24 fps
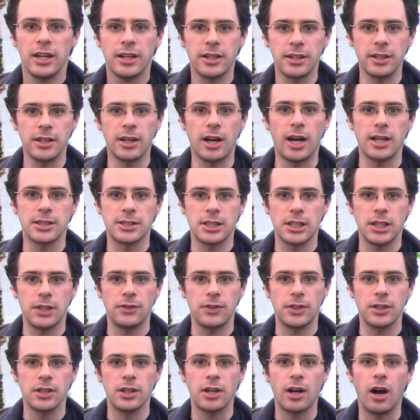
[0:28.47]
not
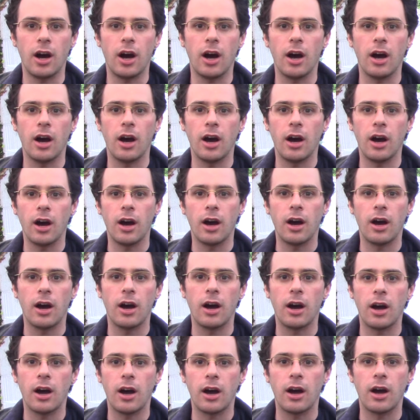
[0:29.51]
even
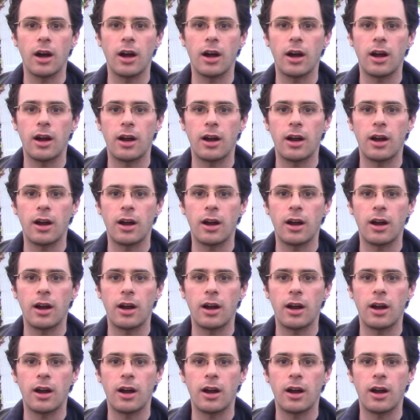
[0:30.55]
cars.